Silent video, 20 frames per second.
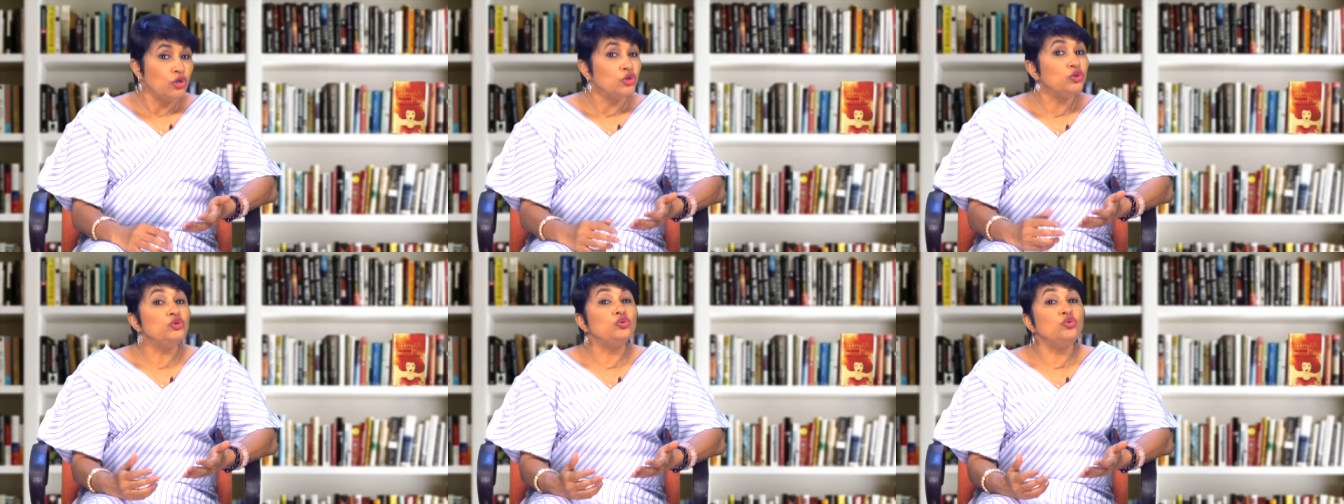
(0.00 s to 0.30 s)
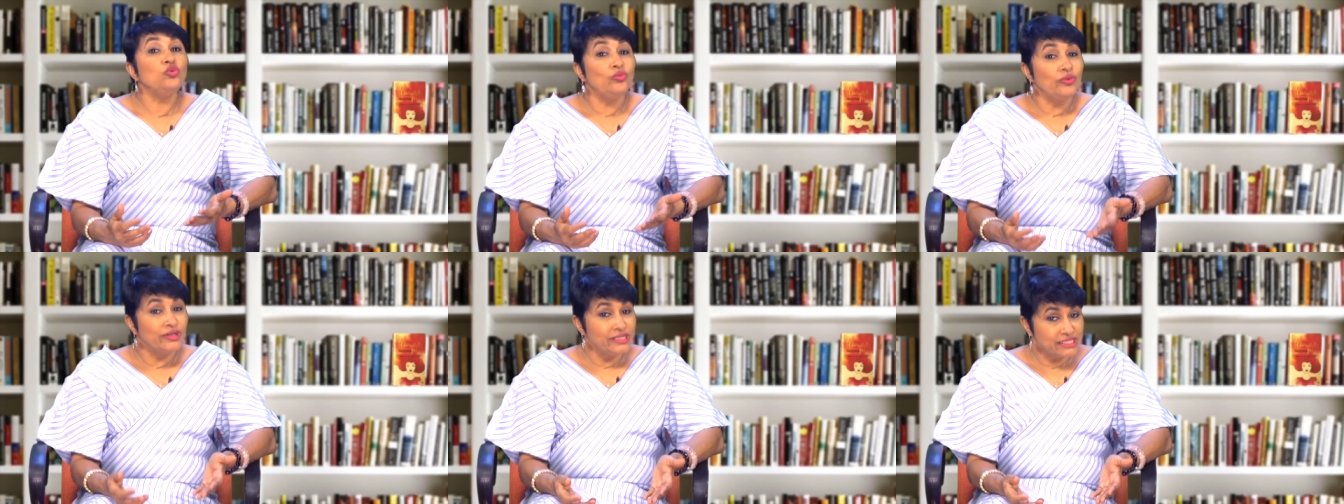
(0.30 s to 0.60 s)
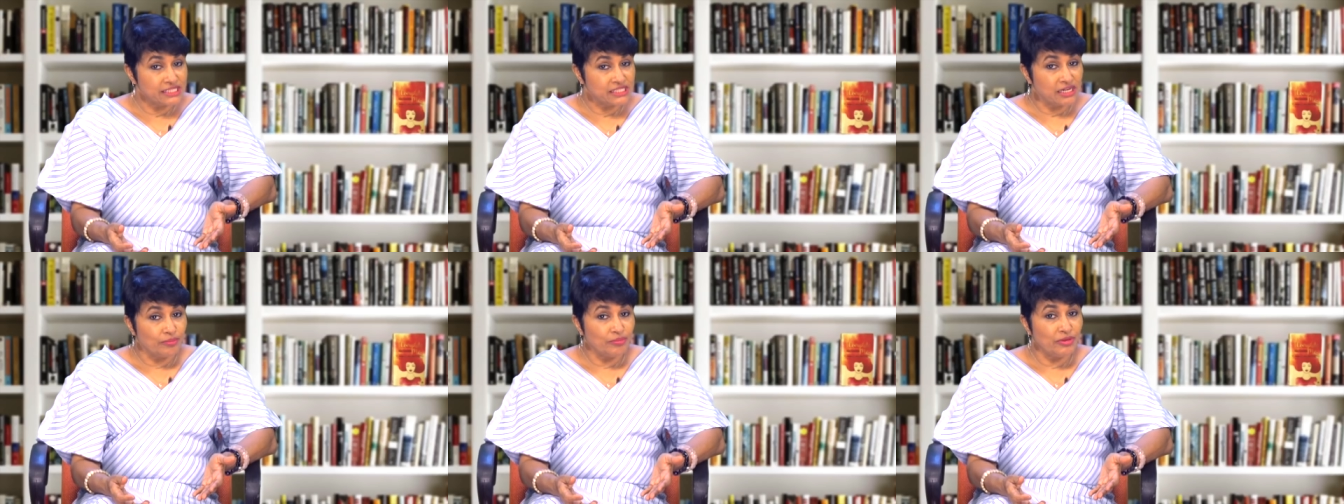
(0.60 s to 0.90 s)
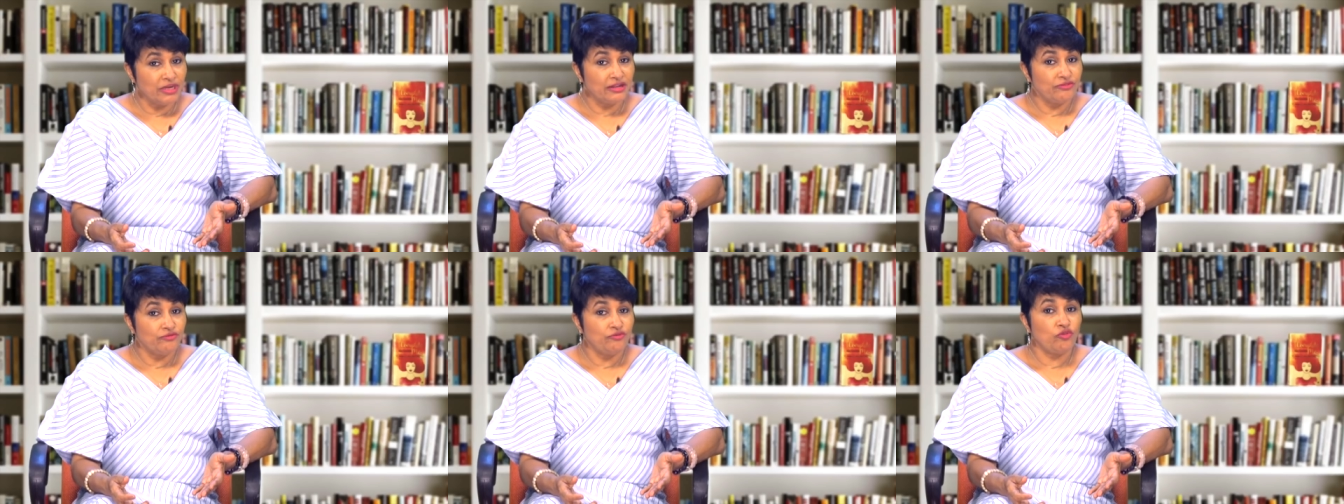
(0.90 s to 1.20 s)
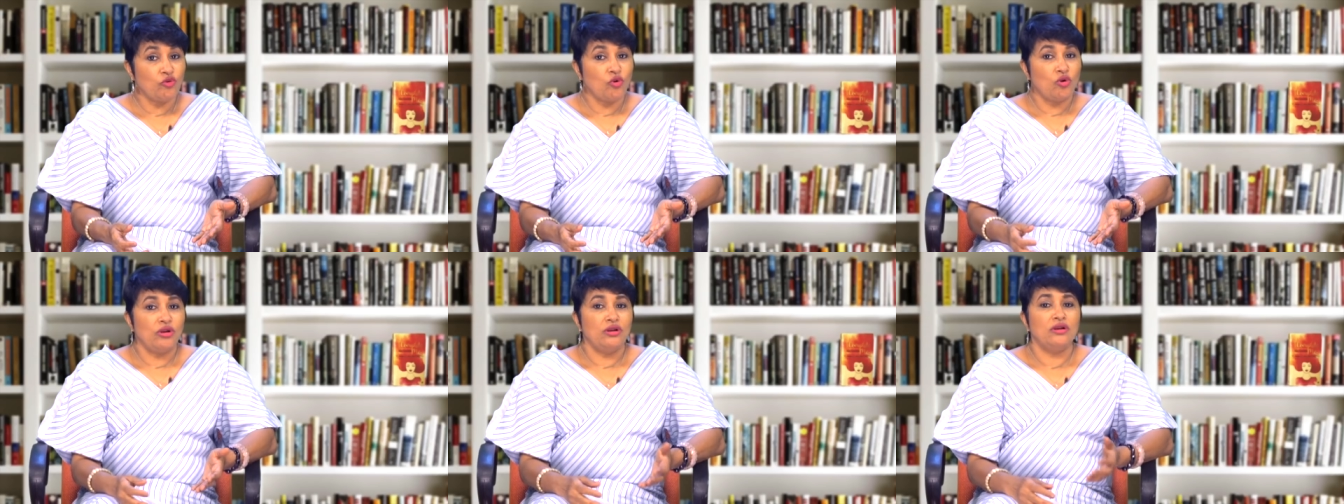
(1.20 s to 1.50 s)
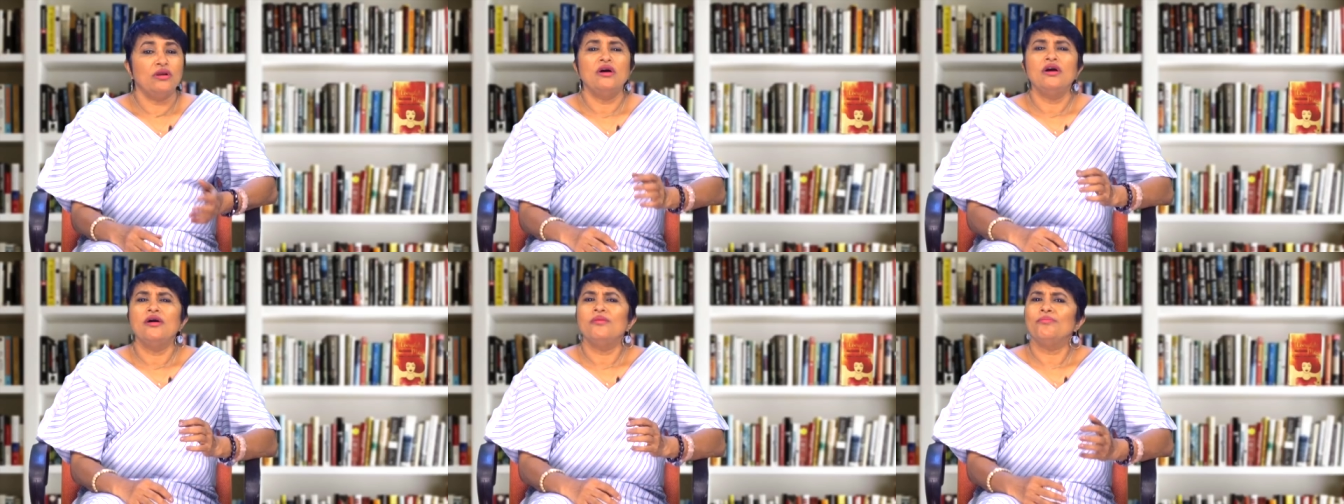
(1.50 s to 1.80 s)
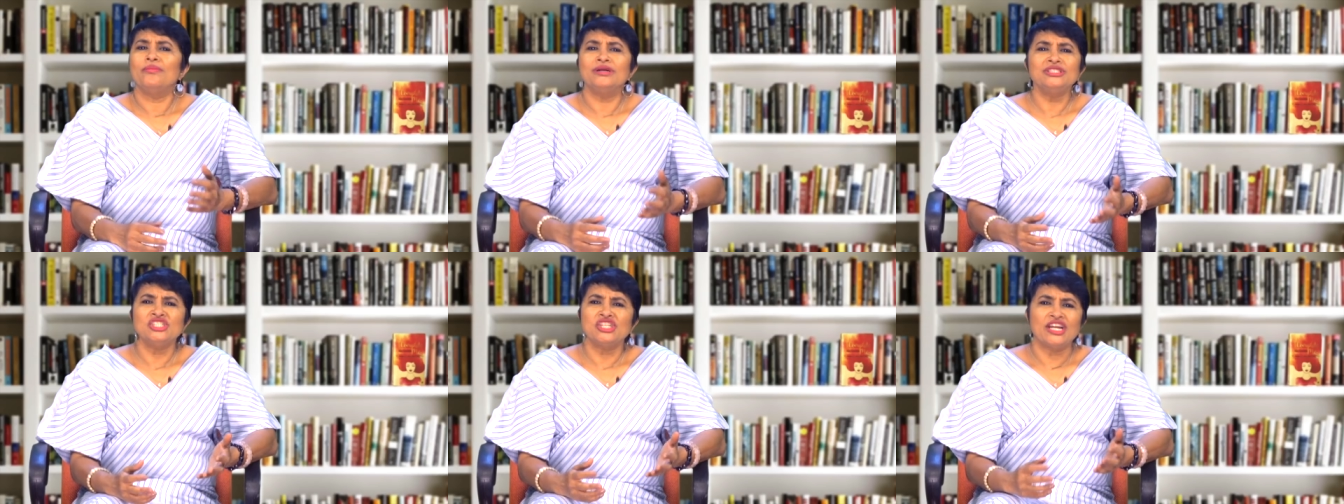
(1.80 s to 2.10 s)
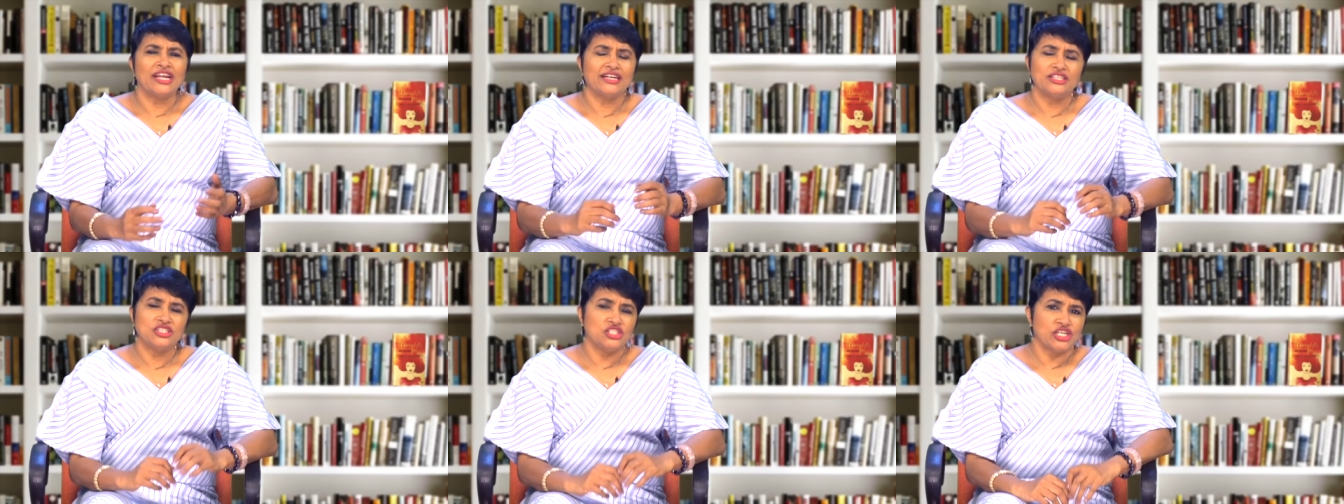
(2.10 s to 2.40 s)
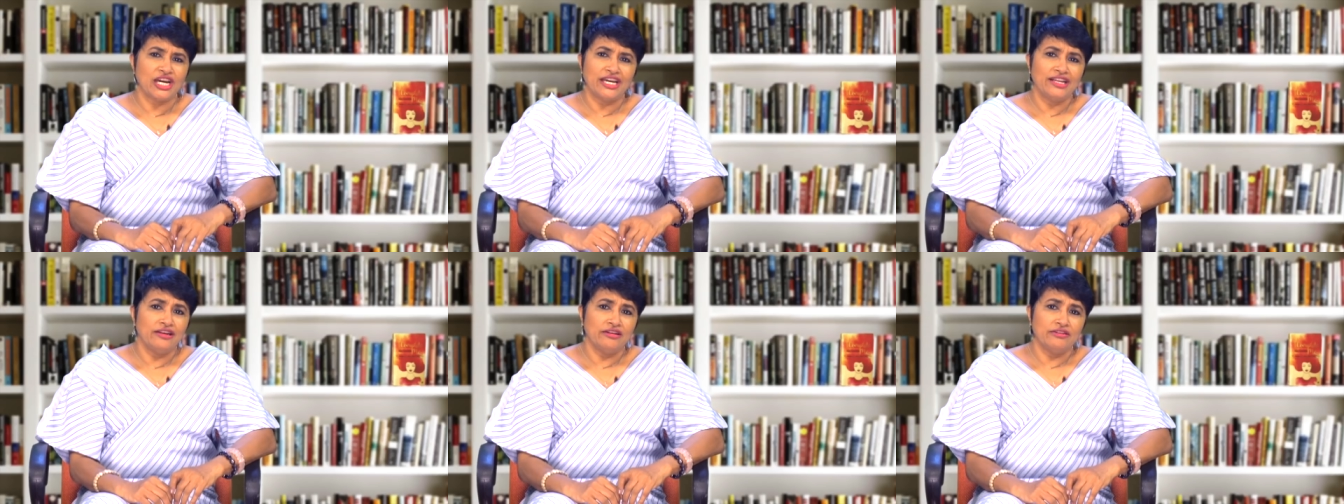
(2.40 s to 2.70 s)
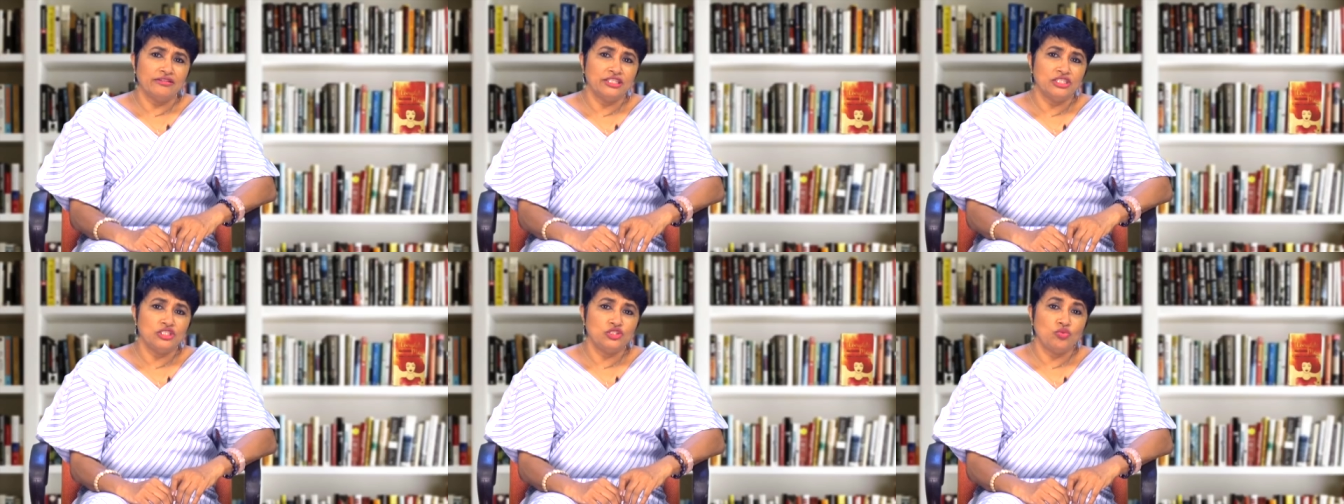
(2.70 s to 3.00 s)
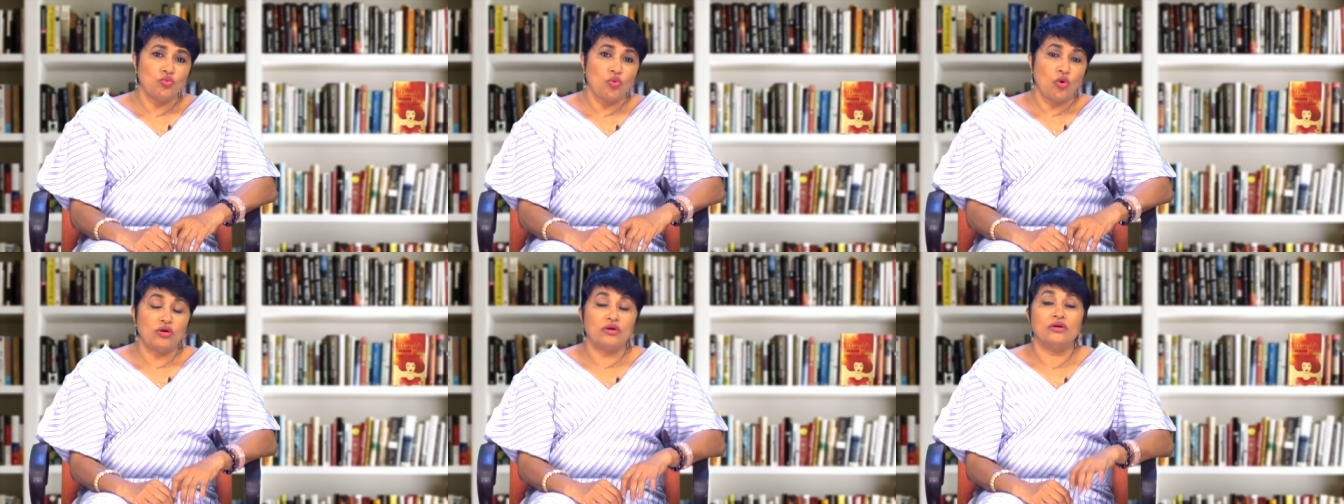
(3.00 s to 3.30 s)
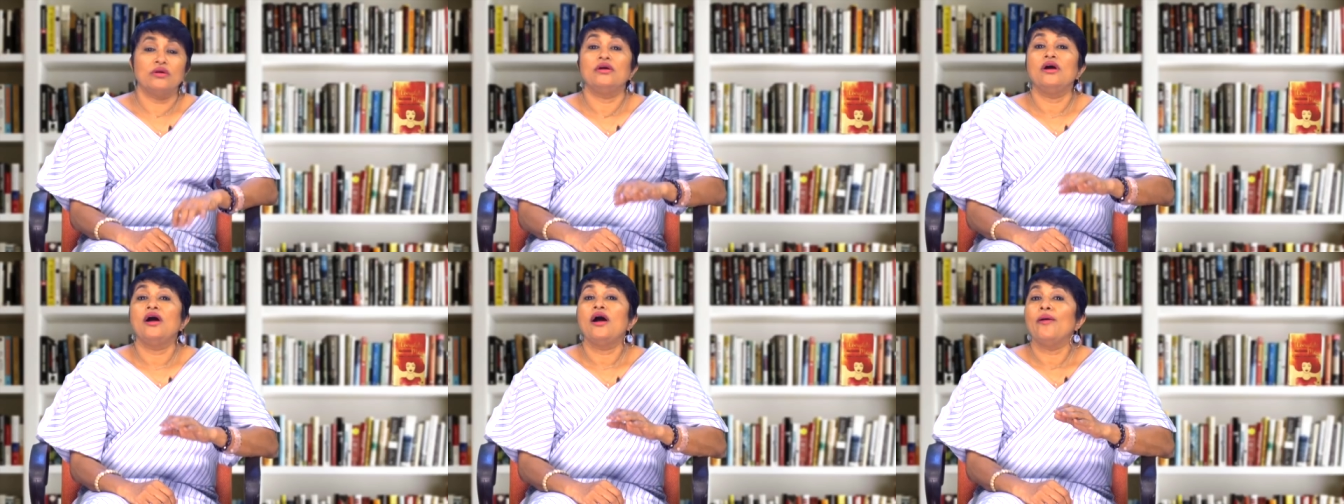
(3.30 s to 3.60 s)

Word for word: You will stumble and fall, much like a child learning to walk.